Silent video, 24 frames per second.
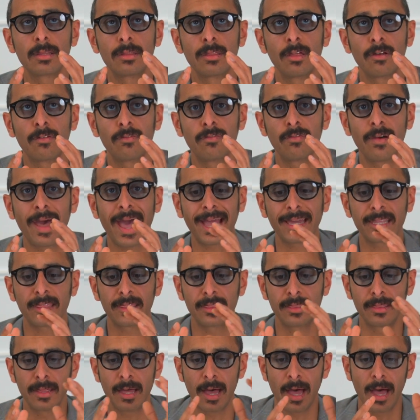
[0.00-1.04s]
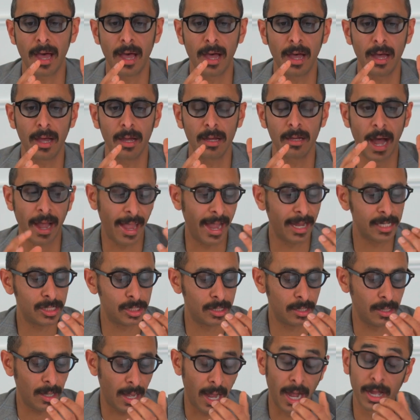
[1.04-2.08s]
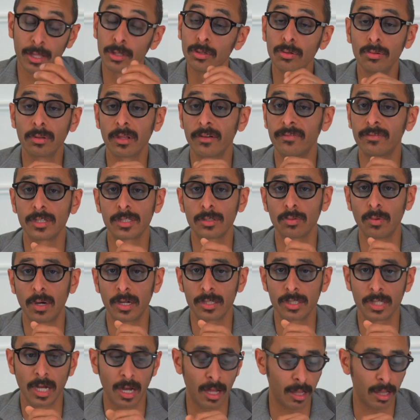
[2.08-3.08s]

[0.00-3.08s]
the fact that I do love this watch.